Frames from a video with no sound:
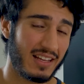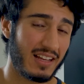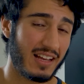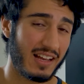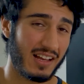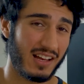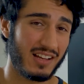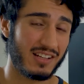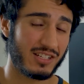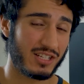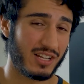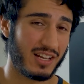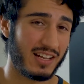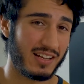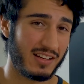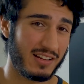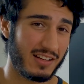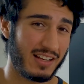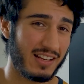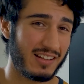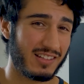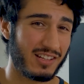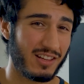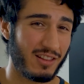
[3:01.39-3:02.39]

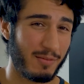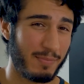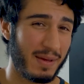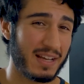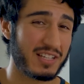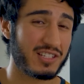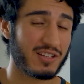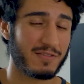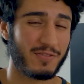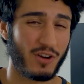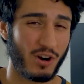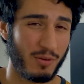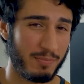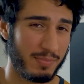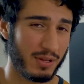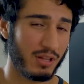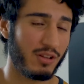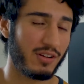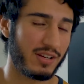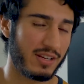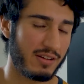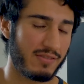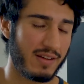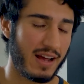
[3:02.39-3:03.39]
to the best of our
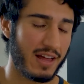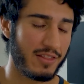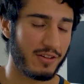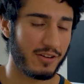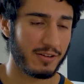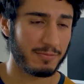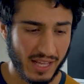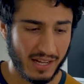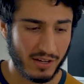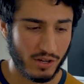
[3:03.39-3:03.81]
ability, rather.